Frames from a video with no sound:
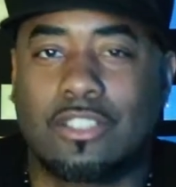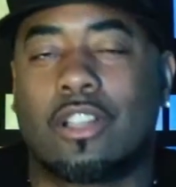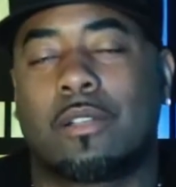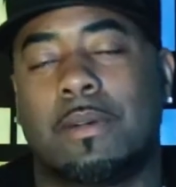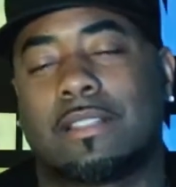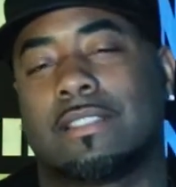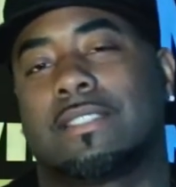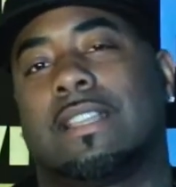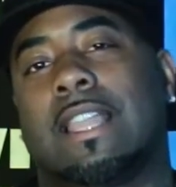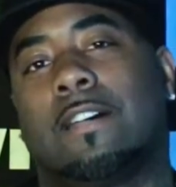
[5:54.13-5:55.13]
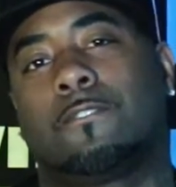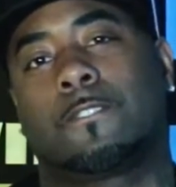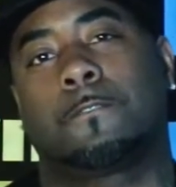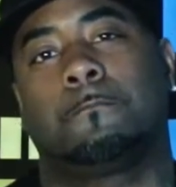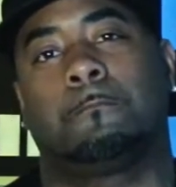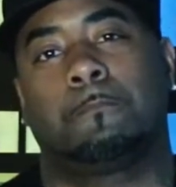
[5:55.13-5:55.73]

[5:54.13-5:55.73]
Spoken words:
talk about the sellouts.